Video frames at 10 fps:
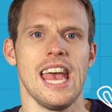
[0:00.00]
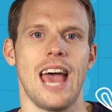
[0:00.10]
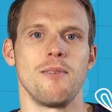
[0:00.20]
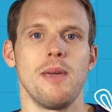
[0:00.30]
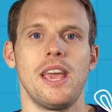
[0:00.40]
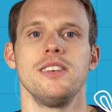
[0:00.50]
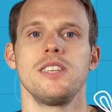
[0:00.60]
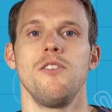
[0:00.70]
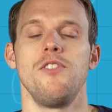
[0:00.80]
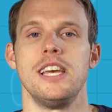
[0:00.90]
And because
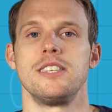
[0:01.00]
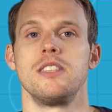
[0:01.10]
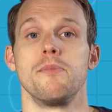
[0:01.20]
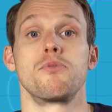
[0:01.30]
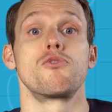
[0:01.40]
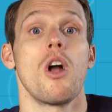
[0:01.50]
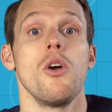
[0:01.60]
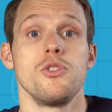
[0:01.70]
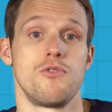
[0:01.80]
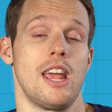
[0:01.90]
of this, the
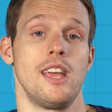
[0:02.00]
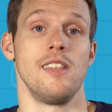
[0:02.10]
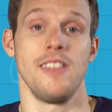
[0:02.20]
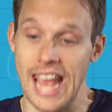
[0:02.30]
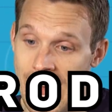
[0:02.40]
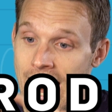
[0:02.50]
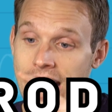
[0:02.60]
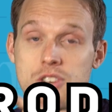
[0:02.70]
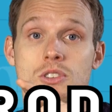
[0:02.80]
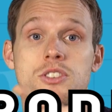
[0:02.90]
pros reckon that the
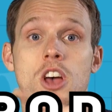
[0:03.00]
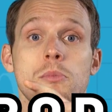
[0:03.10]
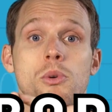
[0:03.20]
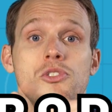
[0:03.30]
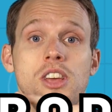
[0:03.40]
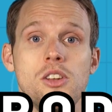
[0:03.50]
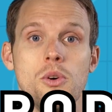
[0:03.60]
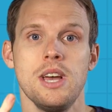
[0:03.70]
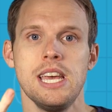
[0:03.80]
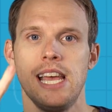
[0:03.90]
electrodermal signal